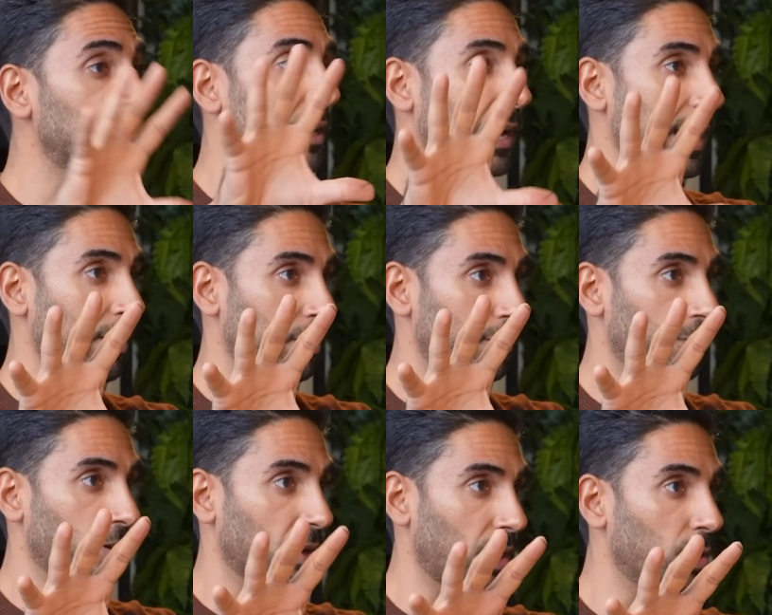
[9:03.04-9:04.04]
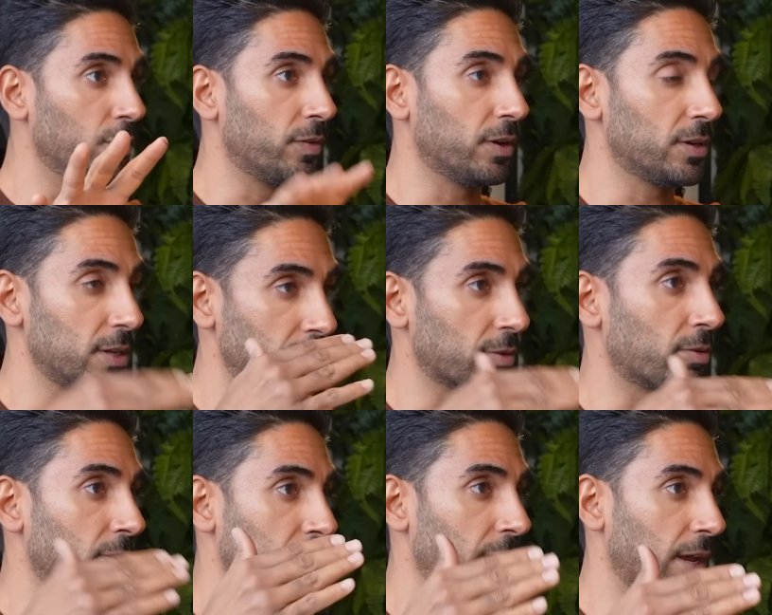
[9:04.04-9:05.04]
even allowing for COVID year
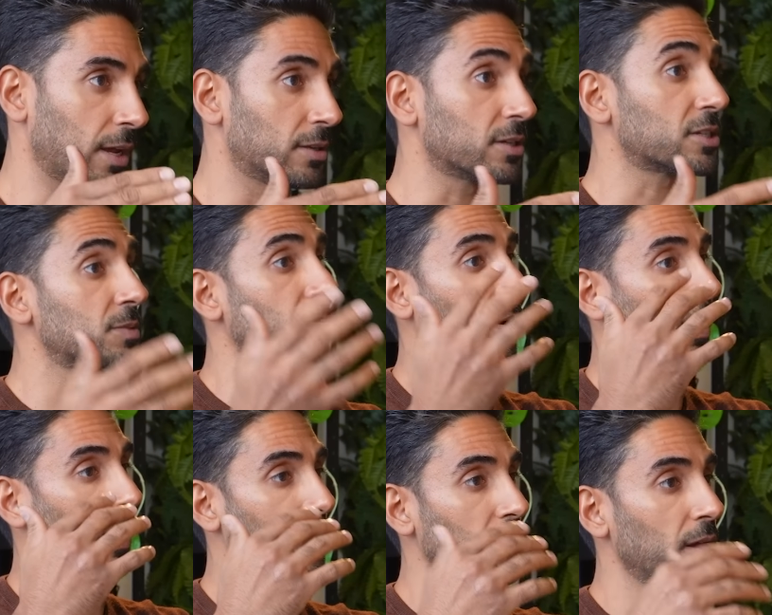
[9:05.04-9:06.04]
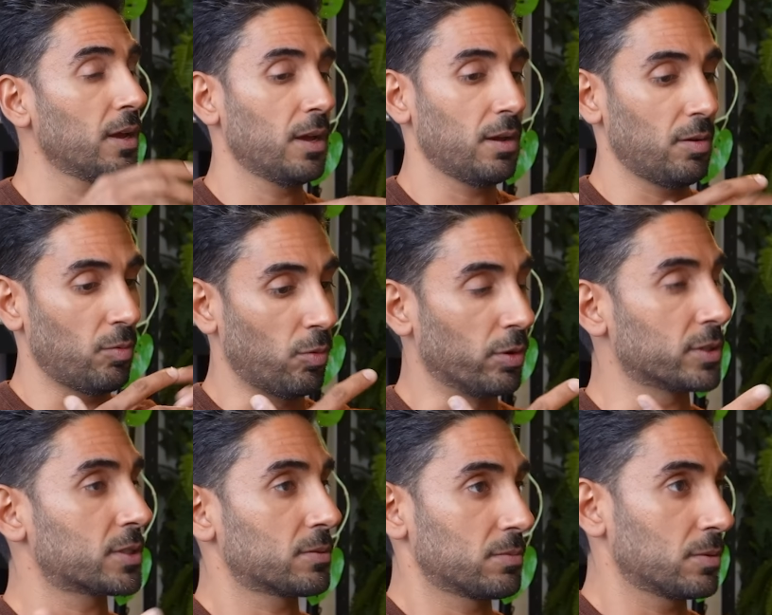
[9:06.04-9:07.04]
on year, despite
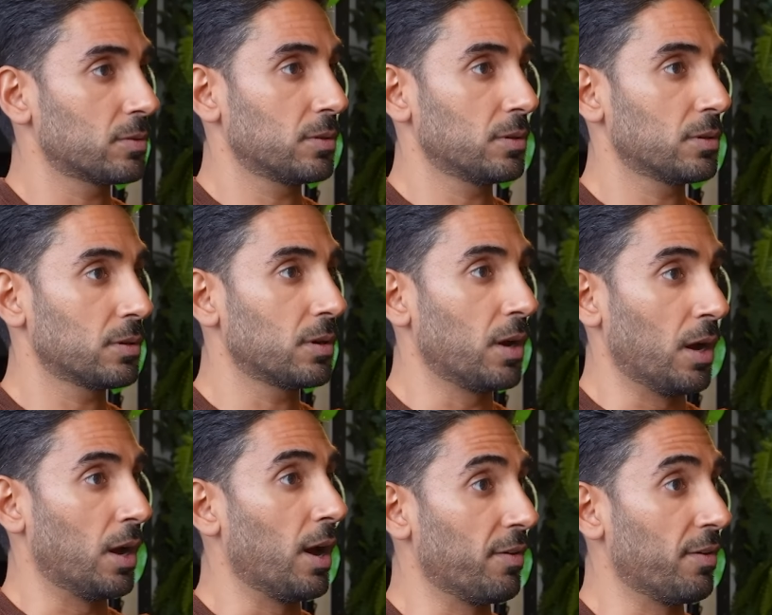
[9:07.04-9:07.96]
what's uh,